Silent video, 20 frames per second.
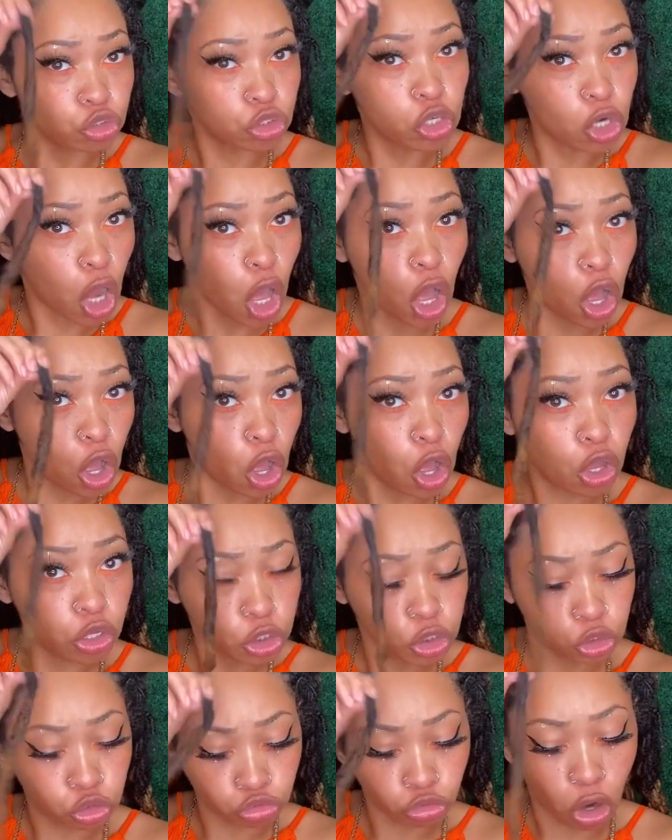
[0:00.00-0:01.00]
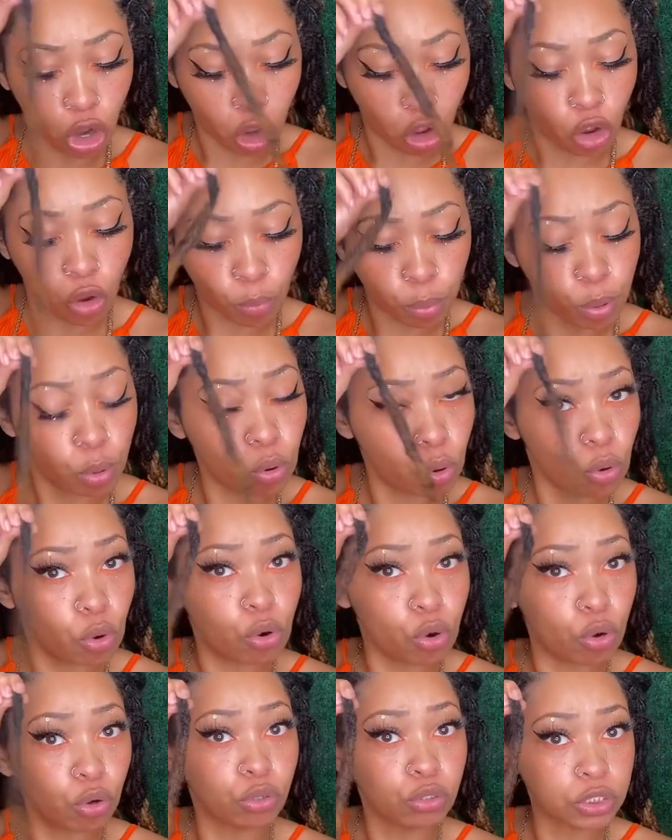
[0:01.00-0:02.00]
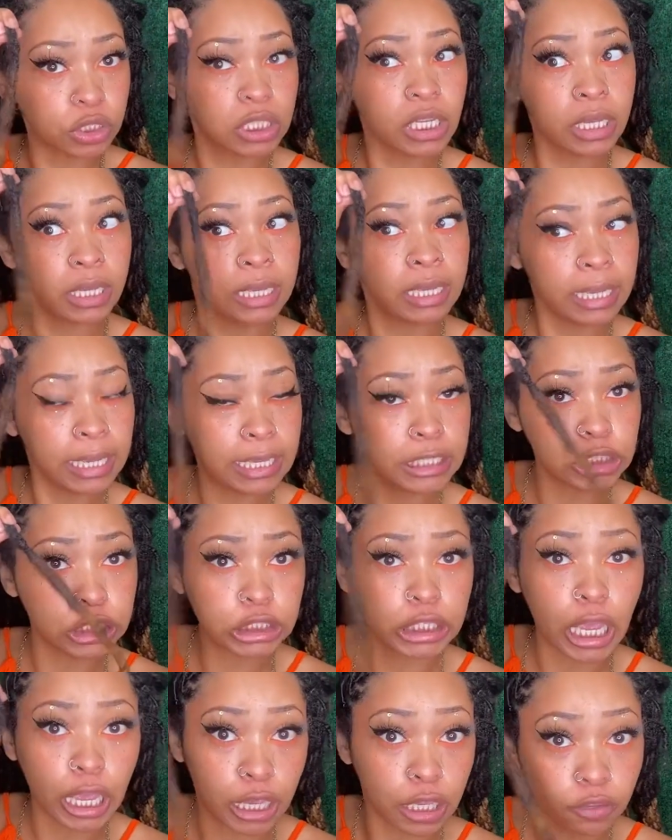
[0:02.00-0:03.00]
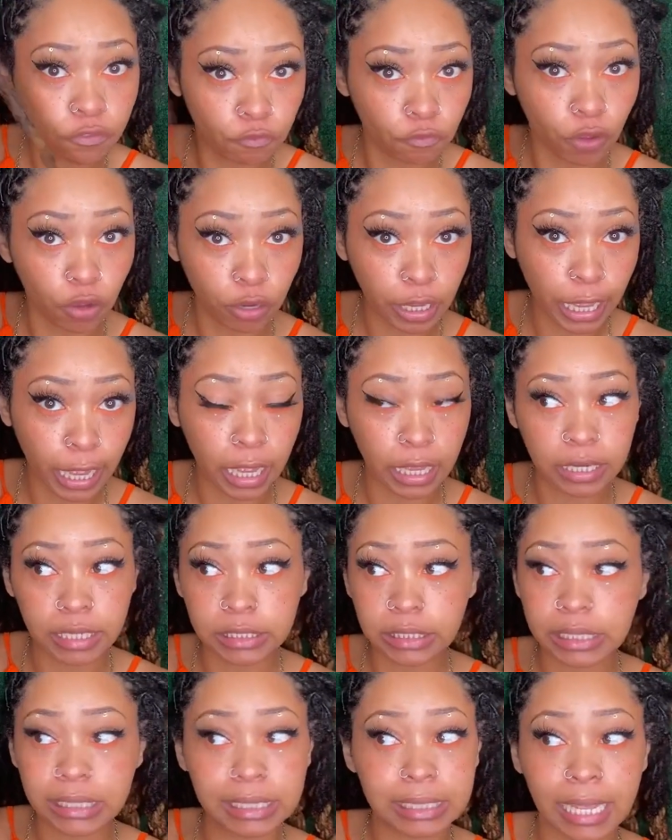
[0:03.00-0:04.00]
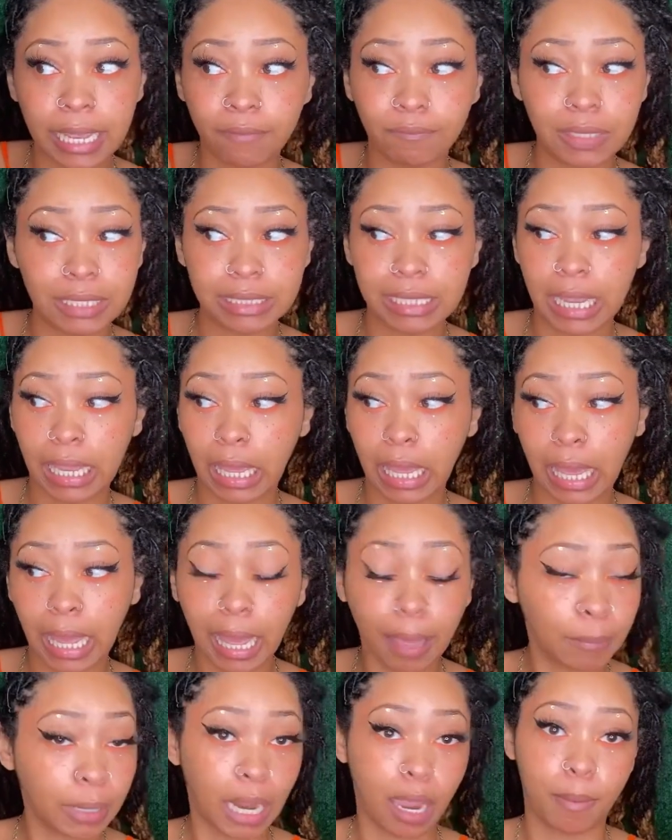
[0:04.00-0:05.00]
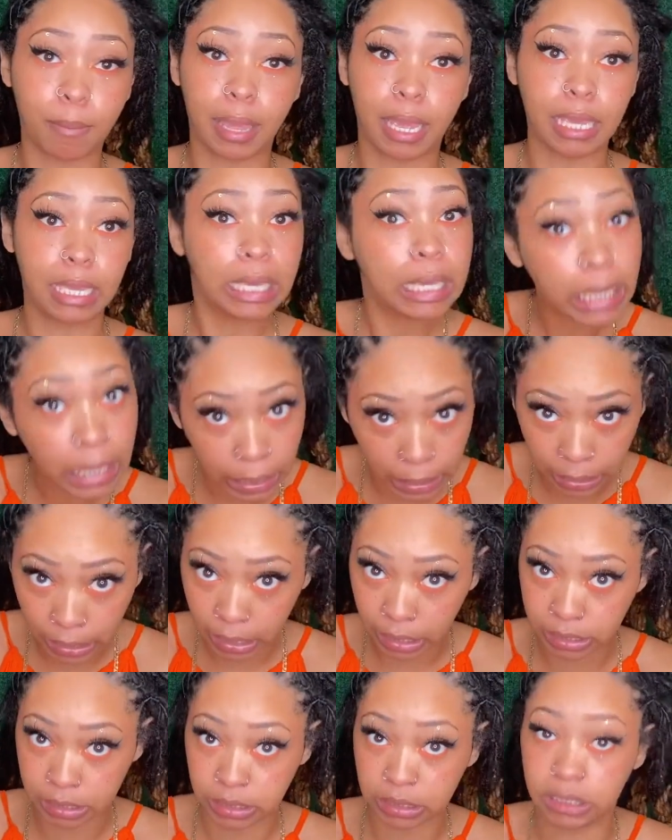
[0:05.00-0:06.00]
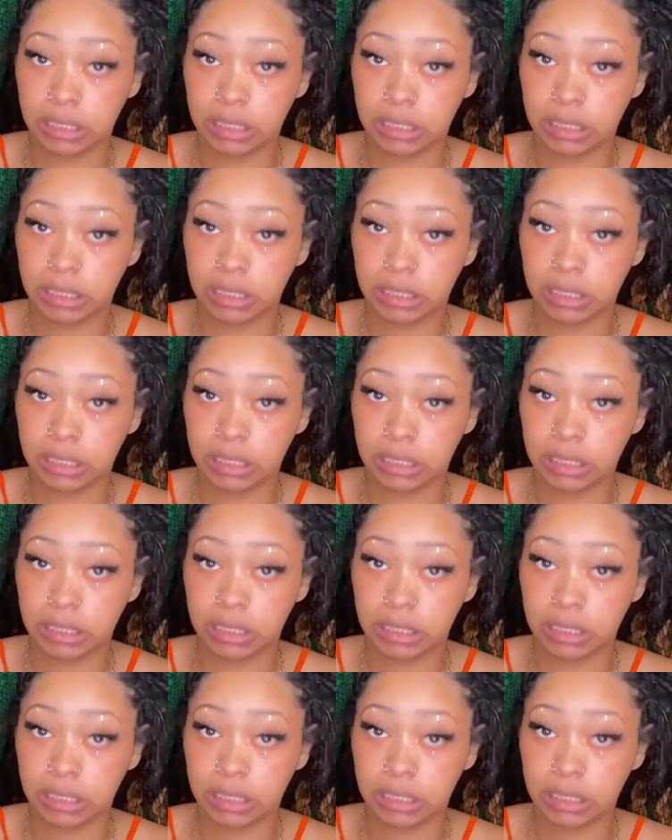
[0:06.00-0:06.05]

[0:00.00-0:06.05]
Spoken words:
Long, strong pulls. It's safe, okay? This is safe. This ain't coming out my head.